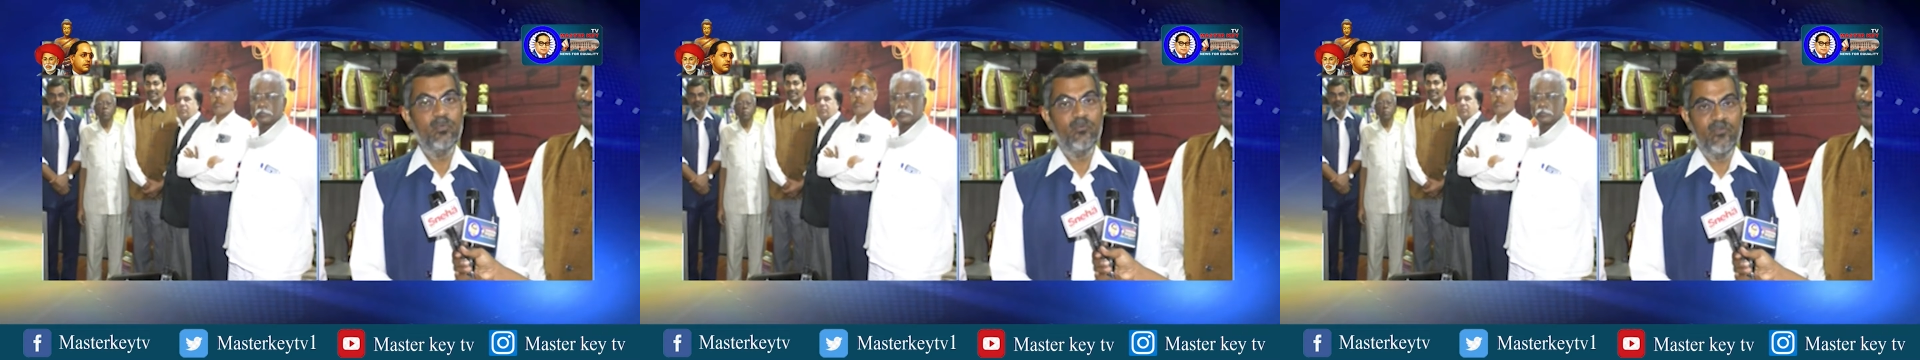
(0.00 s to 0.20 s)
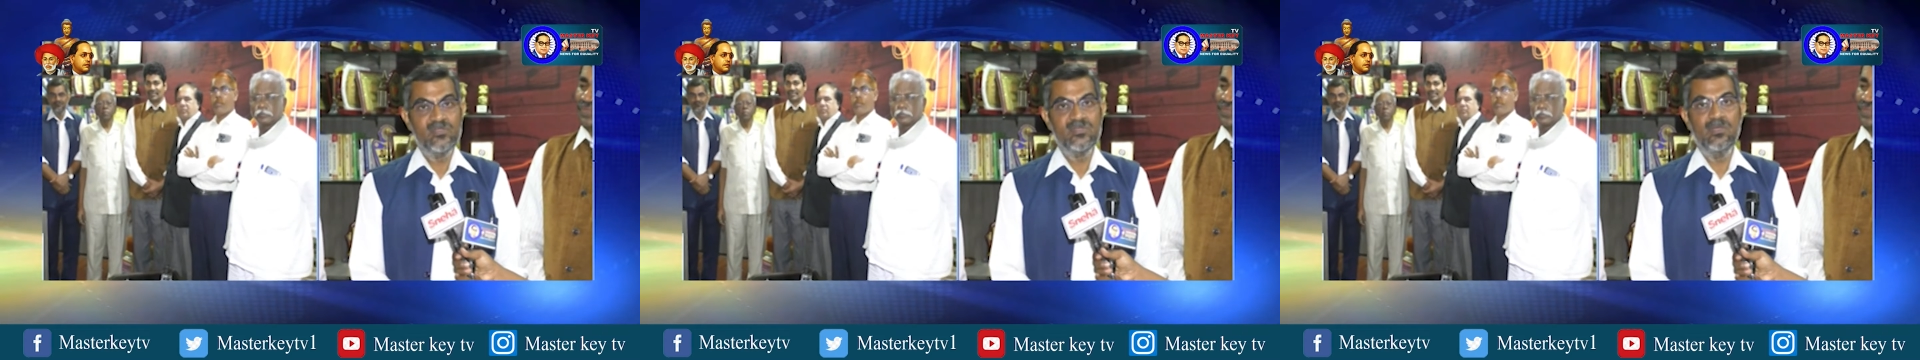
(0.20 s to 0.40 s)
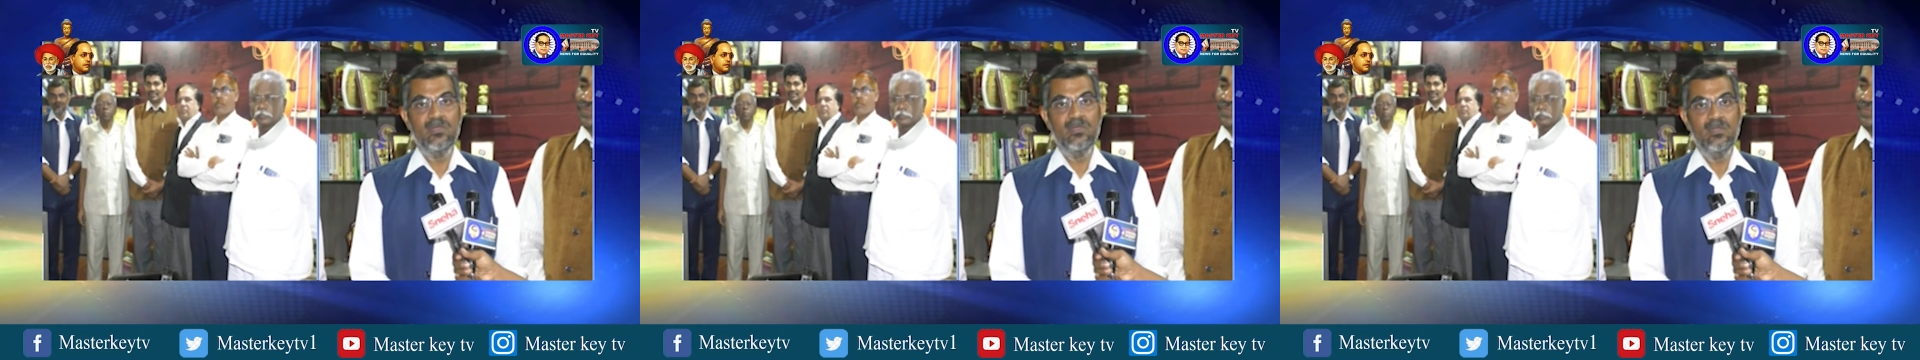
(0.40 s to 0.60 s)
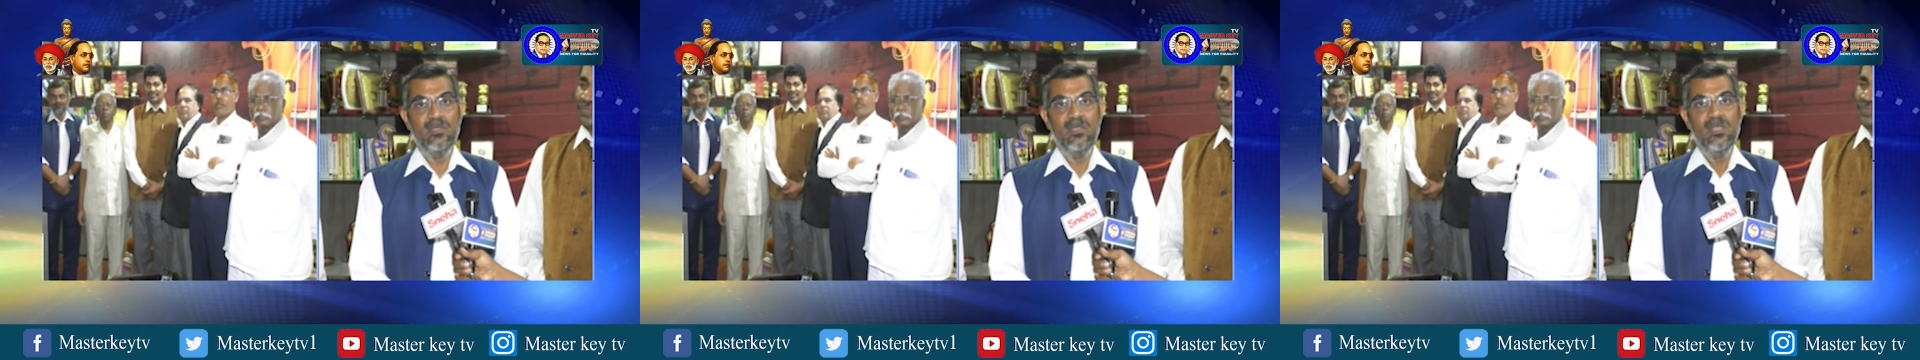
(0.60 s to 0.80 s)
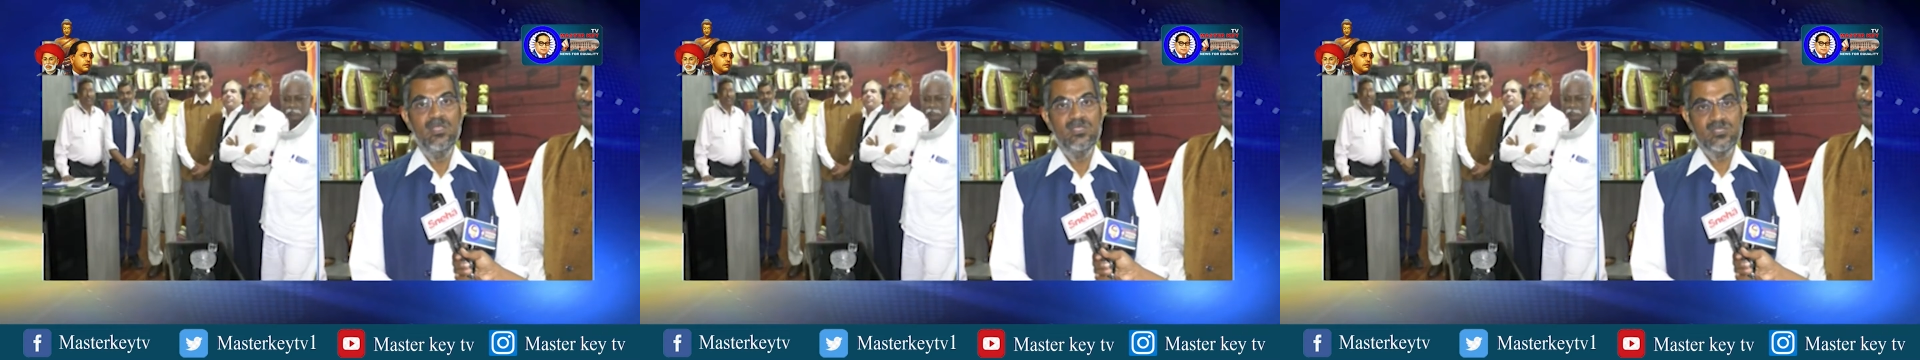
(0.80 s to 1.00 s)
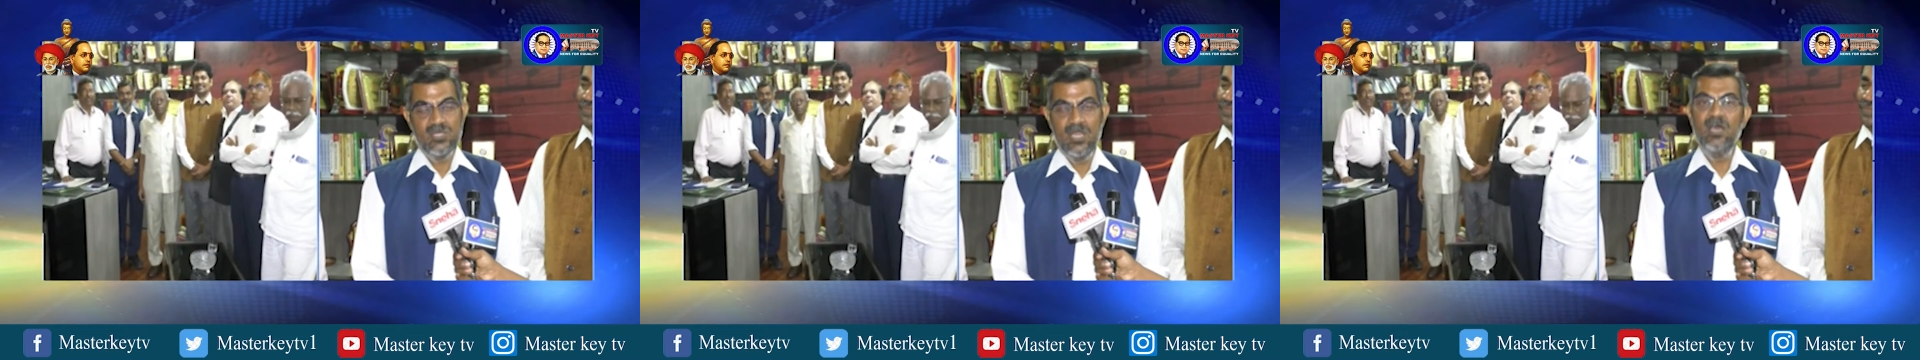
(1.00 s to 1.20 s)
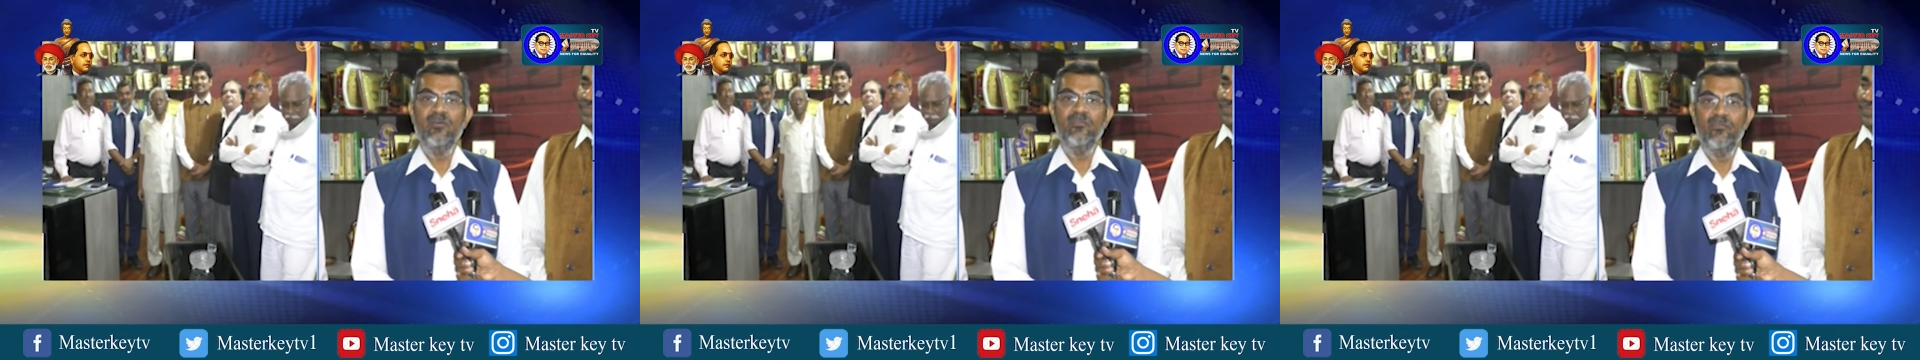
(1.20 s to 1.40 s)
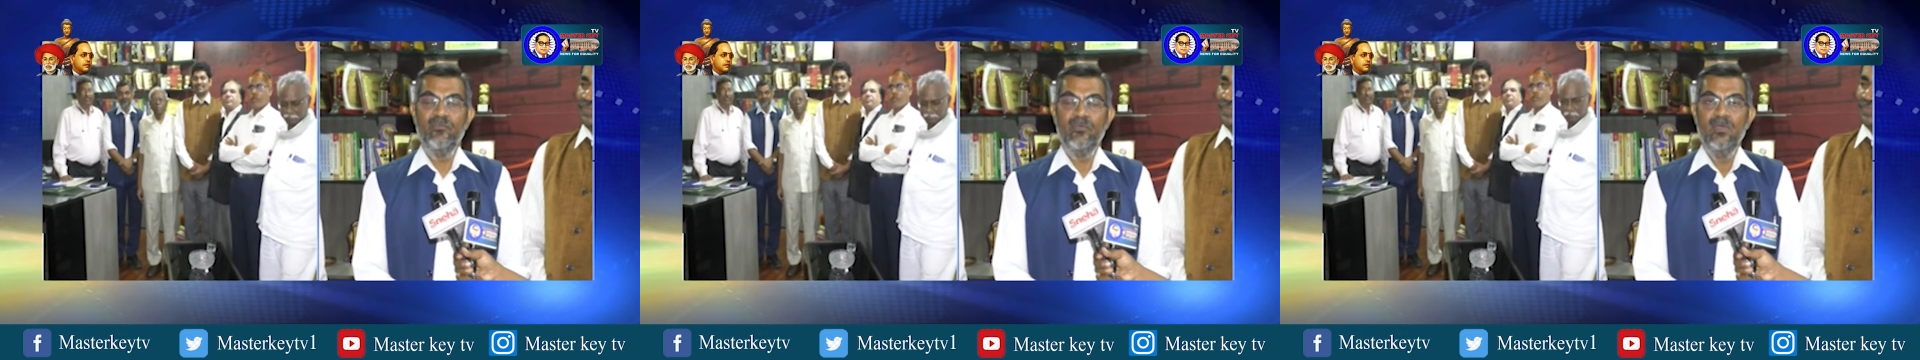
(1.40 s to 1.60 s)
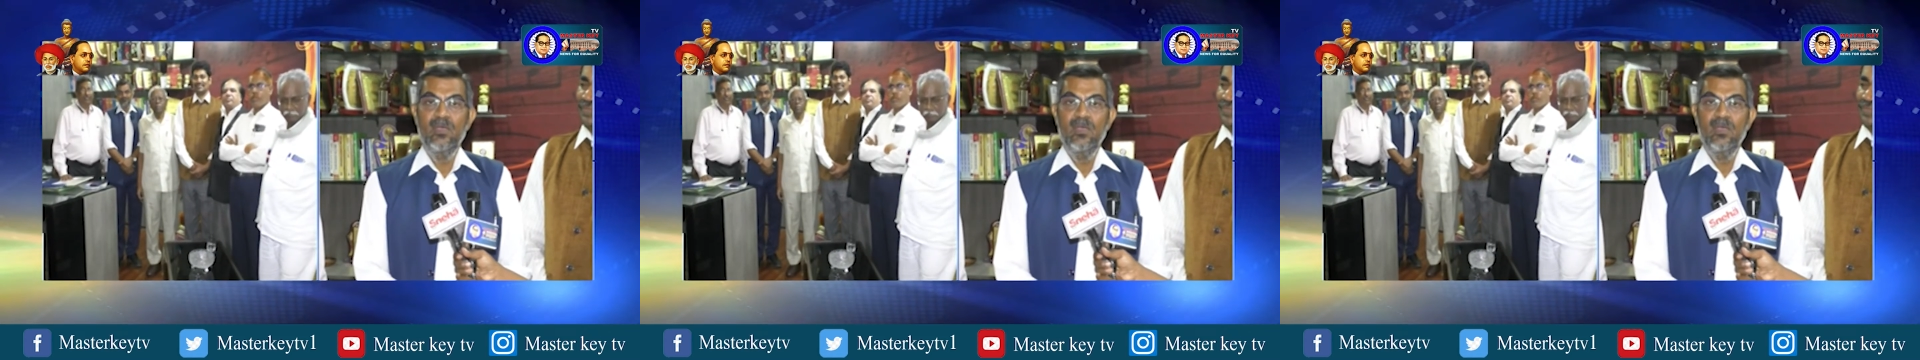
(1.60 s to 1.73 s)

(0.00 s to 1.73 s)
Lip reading: professional staff.